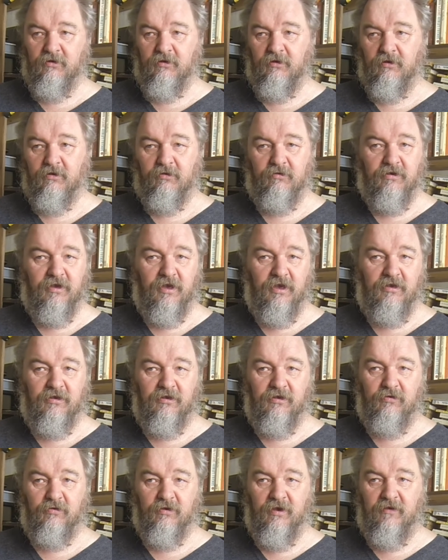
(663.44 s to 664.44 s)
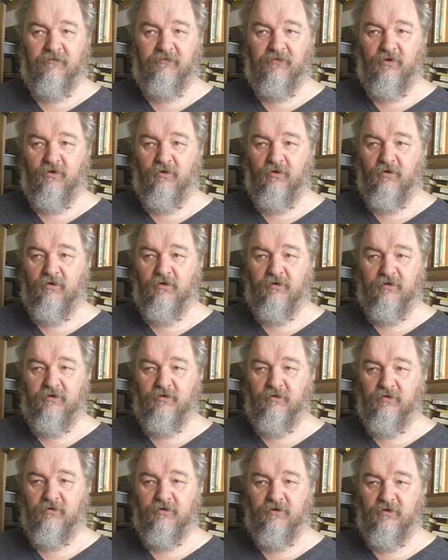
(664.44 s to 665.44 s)
Okay, you have your
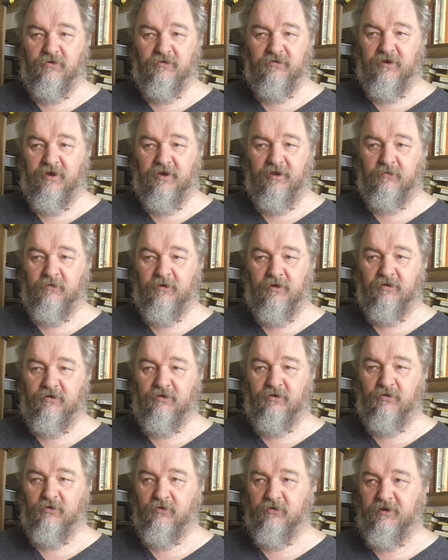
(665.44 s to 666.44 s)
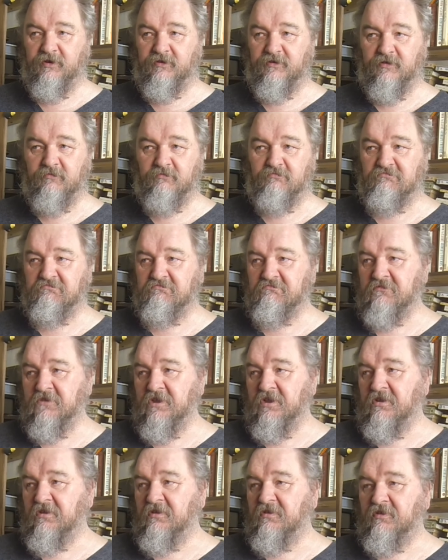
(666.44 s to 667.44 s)
neighbour,
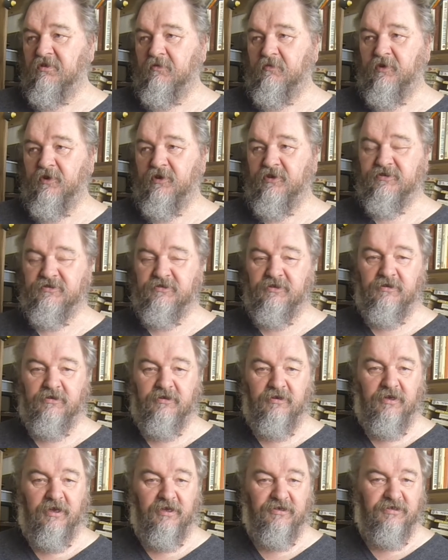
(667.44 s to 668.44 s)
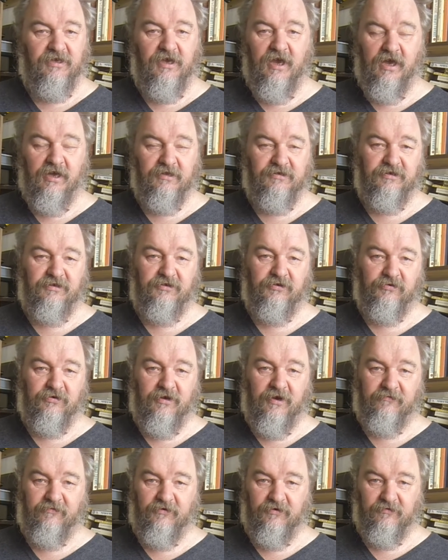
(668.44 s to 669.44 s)
the person in the next hut in your
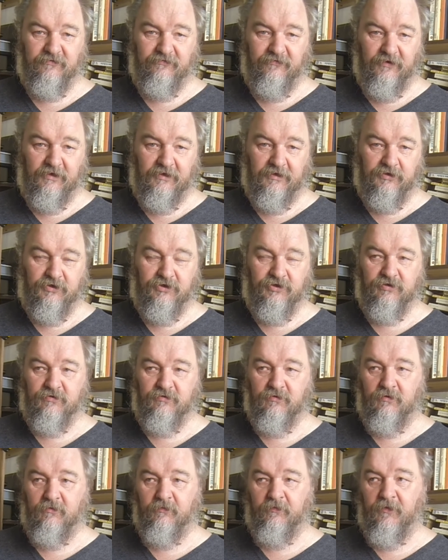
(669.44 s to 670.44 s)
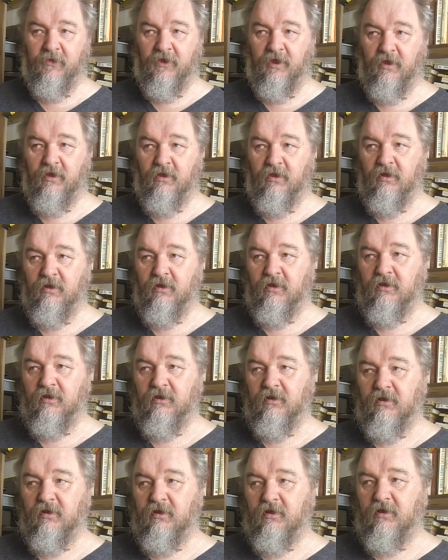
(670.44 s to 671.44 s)
African village,
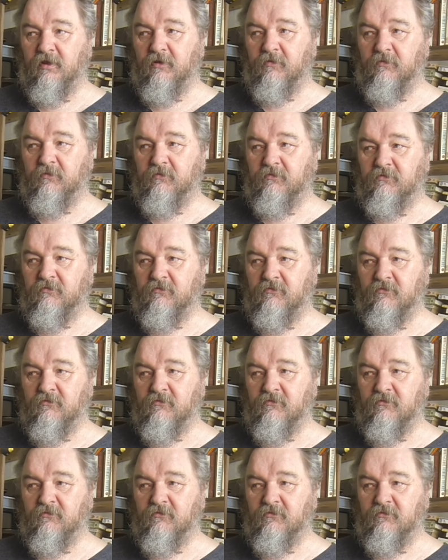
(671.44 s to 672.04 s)
and